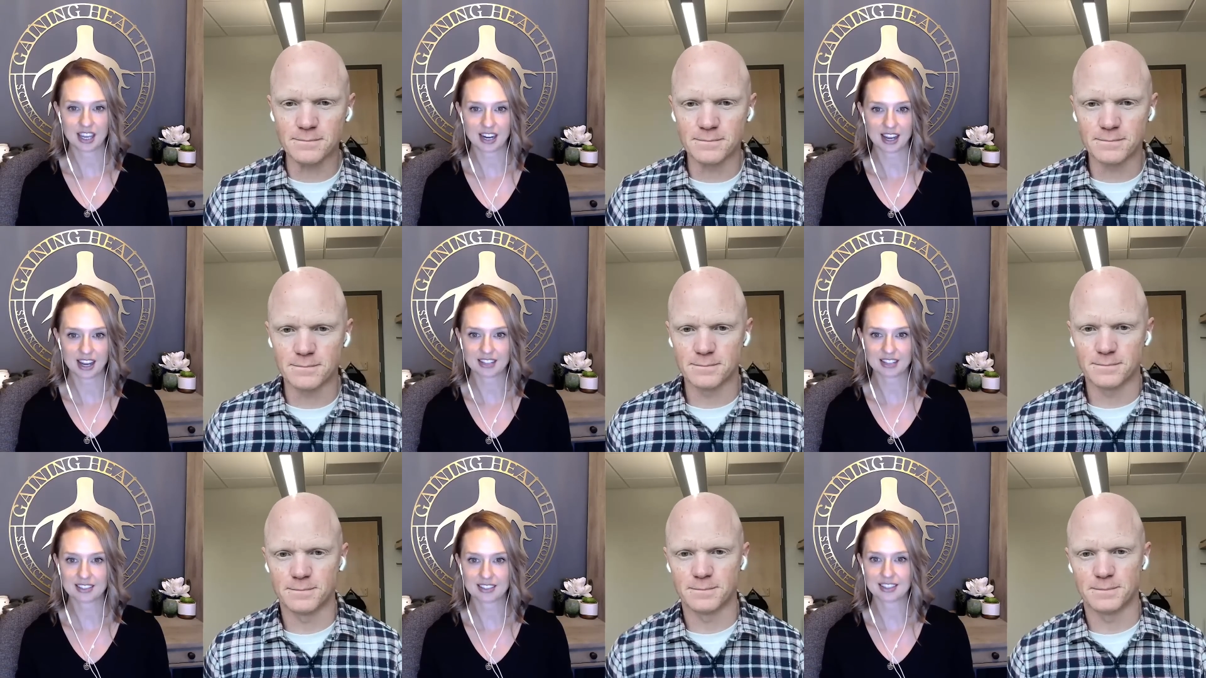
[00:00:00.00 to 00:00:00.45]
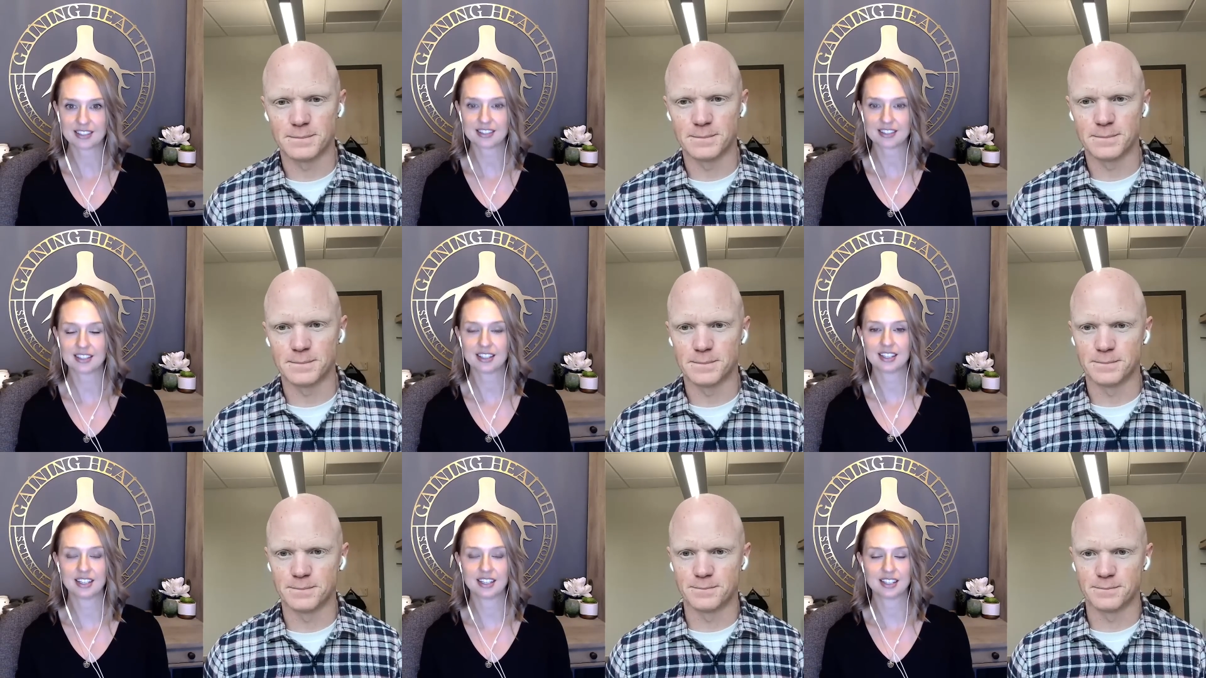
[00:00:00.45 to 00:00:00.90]
Speaker 1: can't
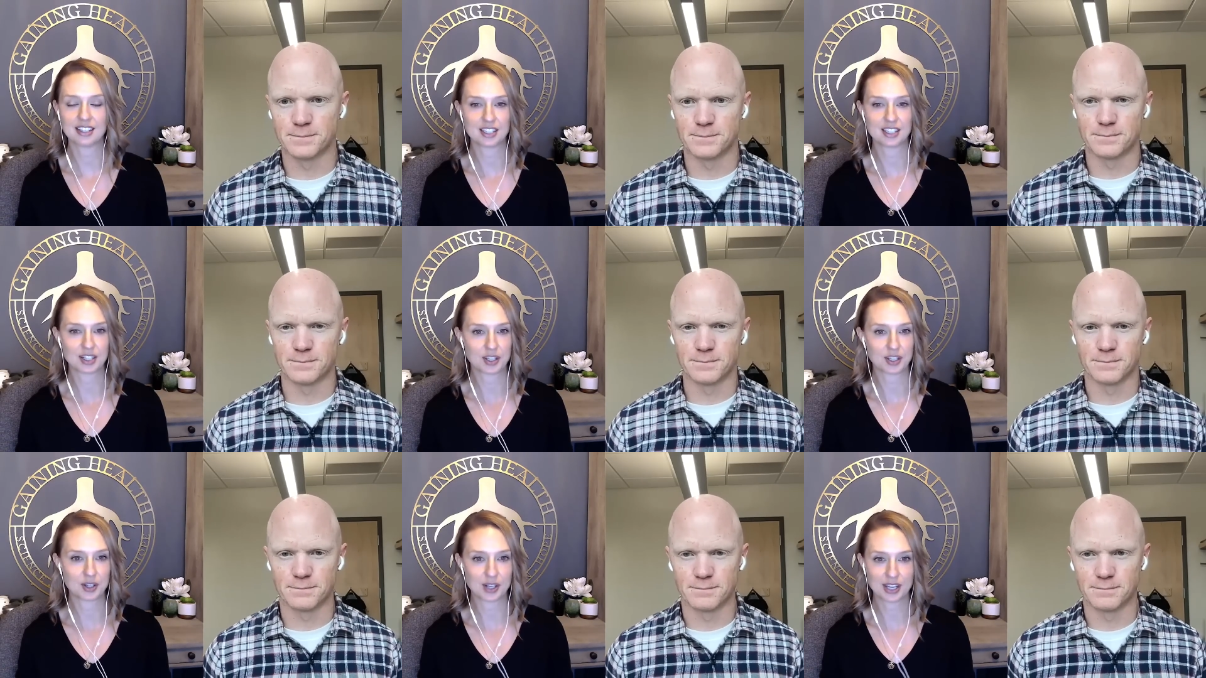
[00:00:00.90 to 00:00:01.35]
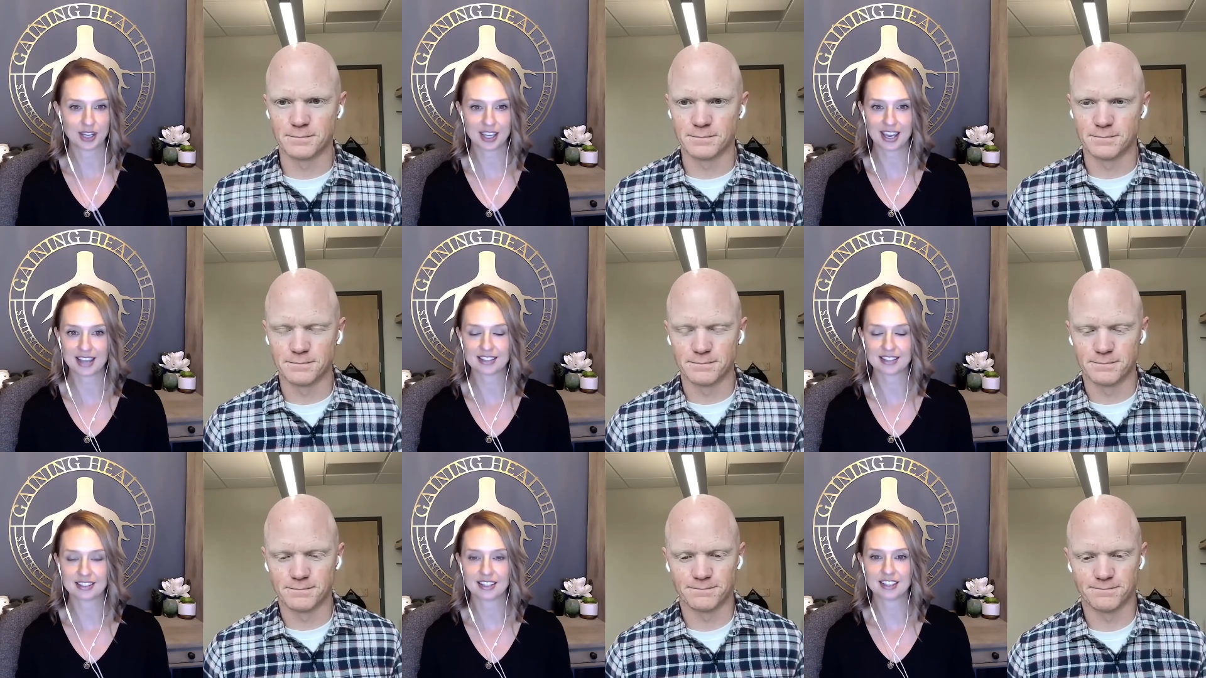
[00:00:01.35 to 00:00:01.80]
access it and it can,
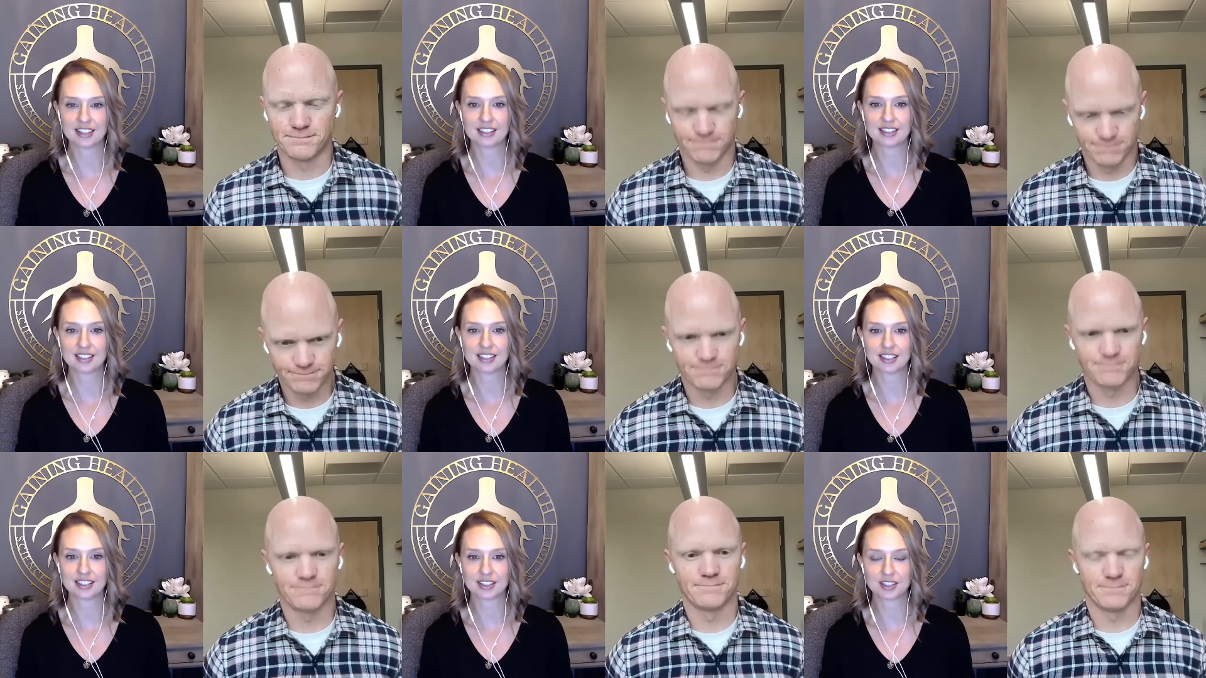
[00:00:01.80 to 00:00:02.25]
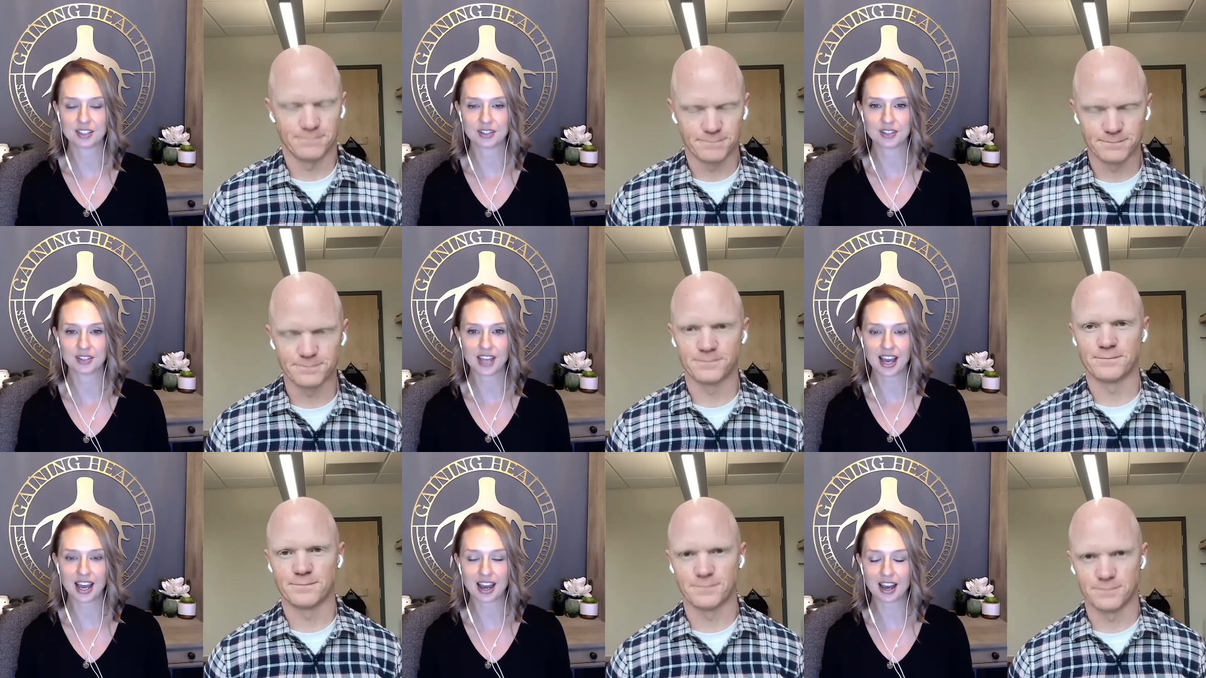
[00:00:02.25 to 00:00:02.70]
can't sense it.
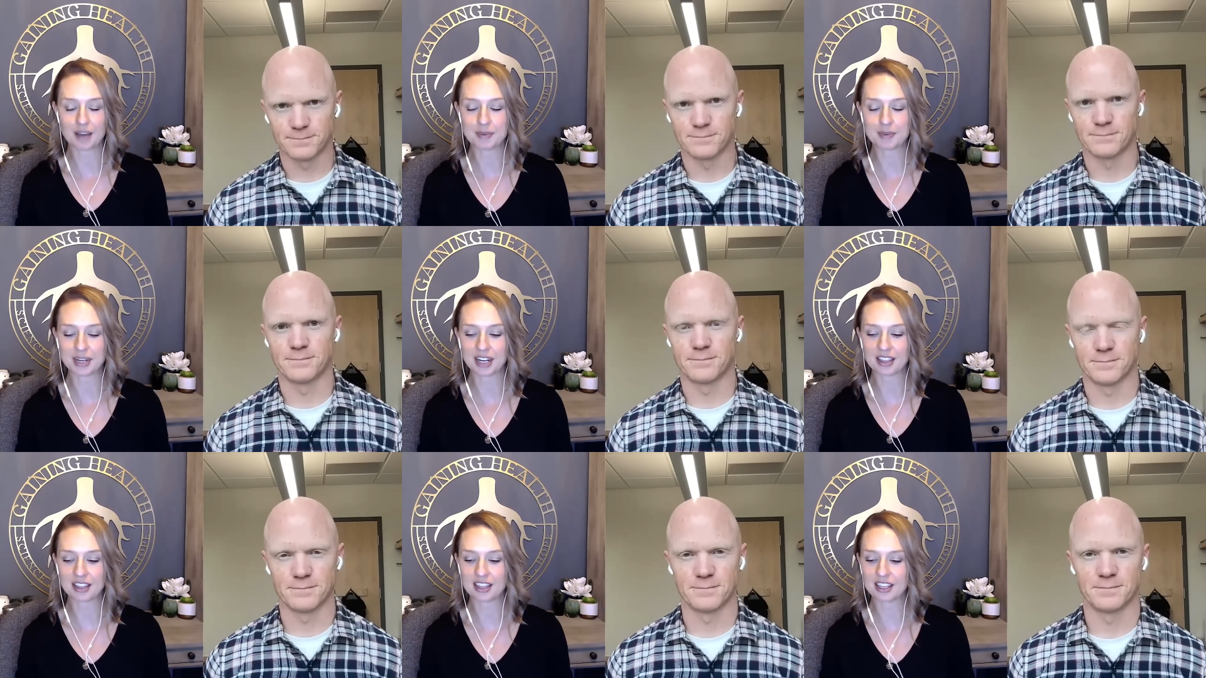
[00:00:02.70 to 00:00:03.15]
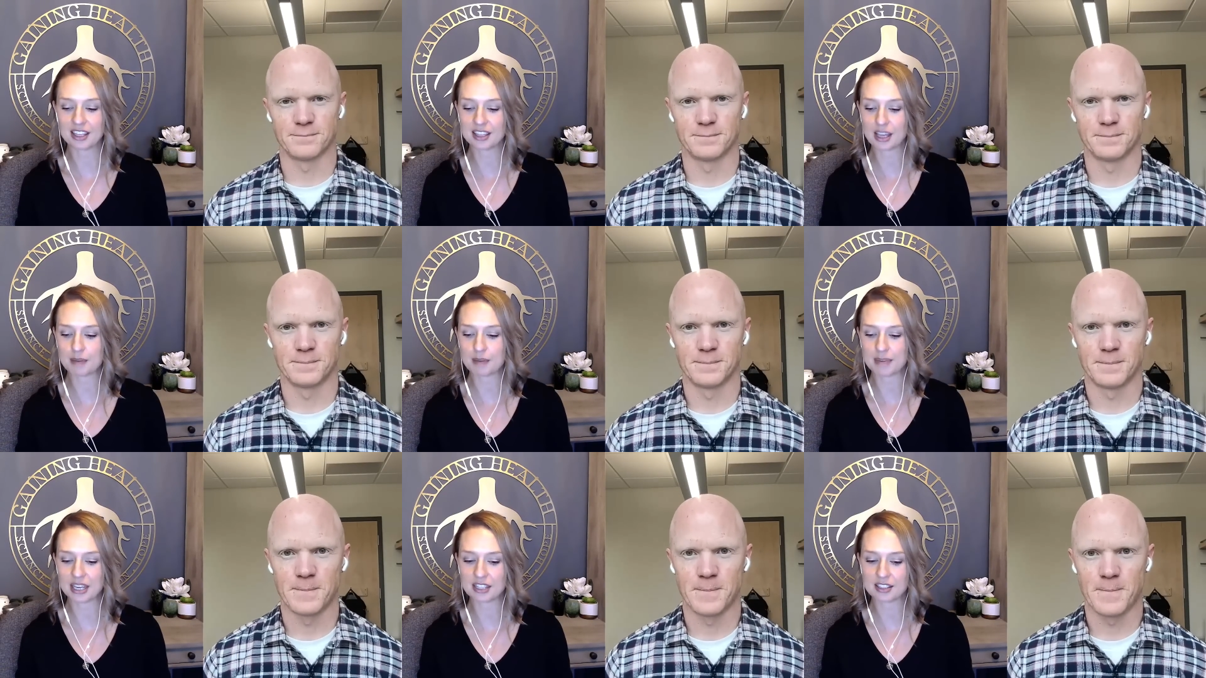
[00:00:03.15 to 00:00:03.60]
So, yeah, I mean, I think
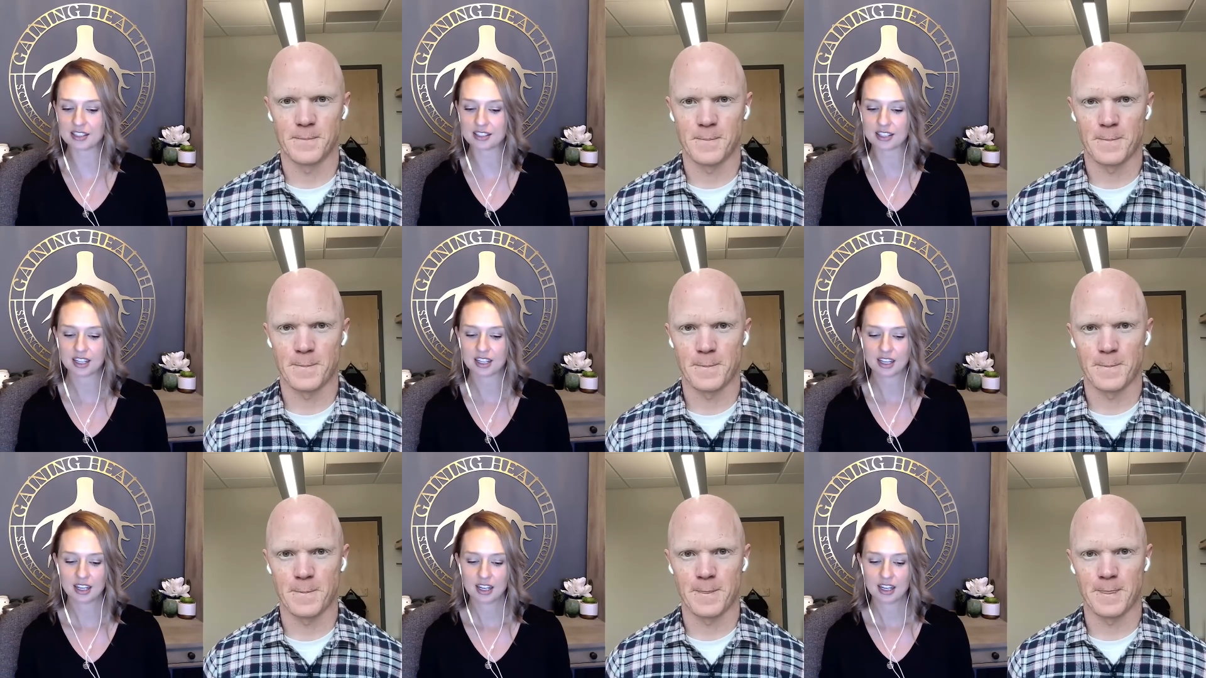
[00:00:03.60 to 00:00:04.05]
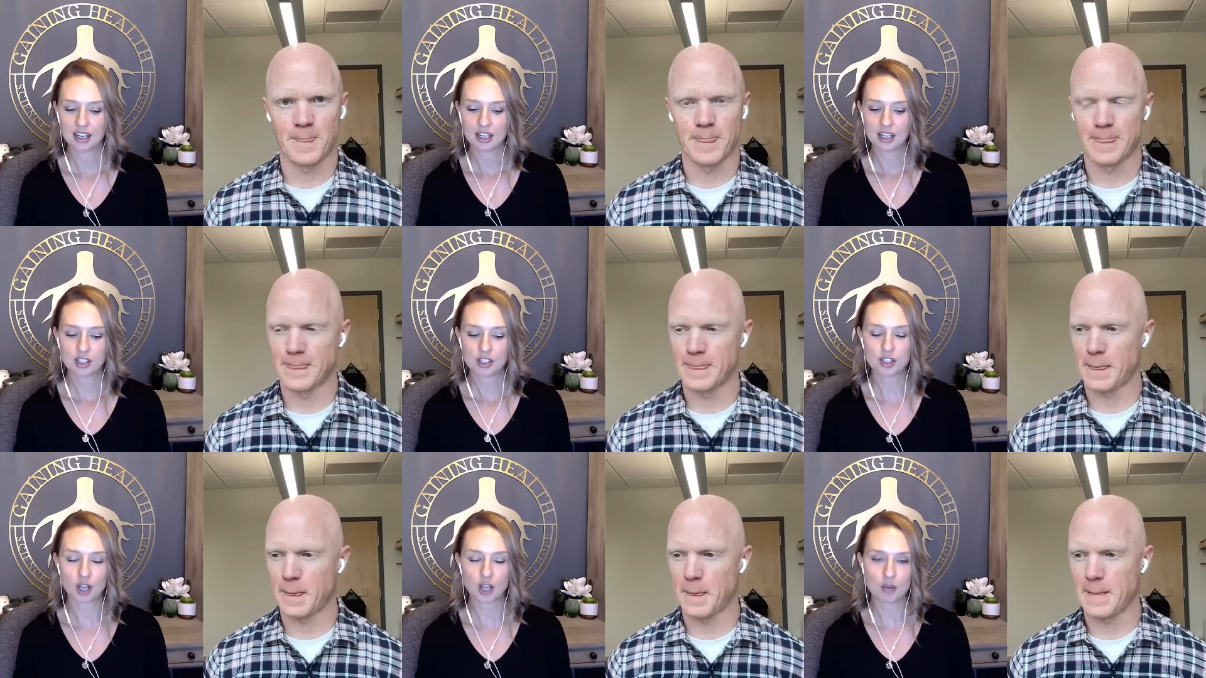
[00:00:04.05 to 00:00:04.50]
that makes
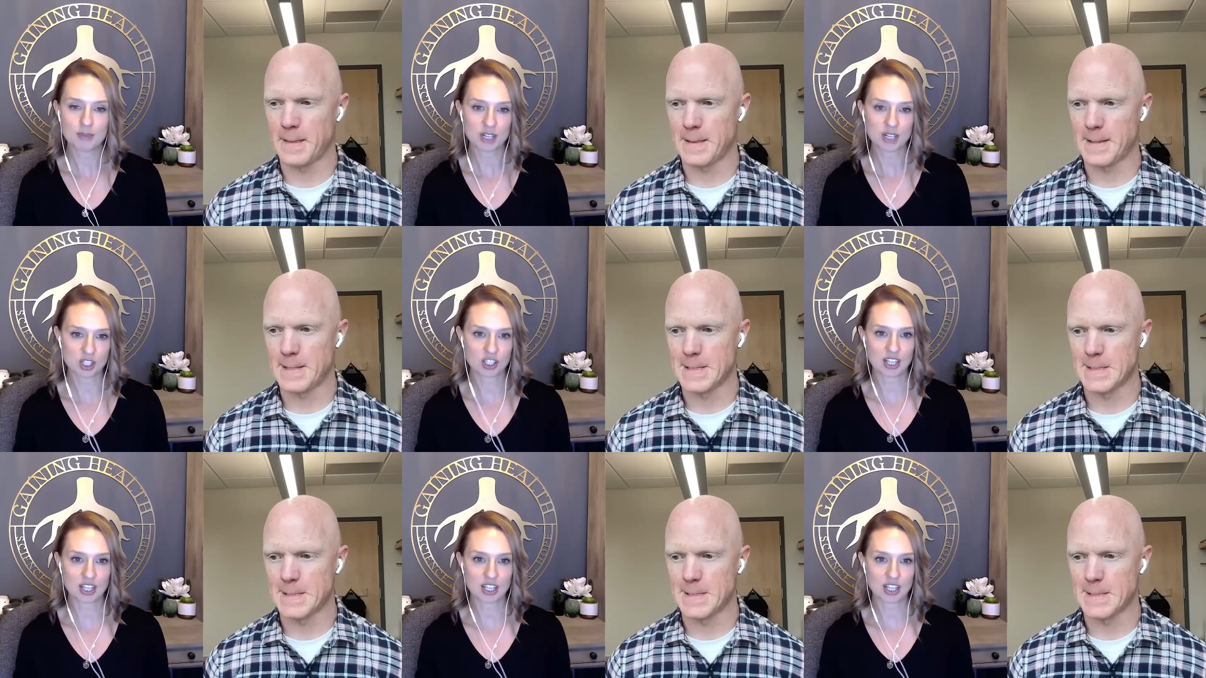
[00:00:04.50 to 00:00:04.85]
so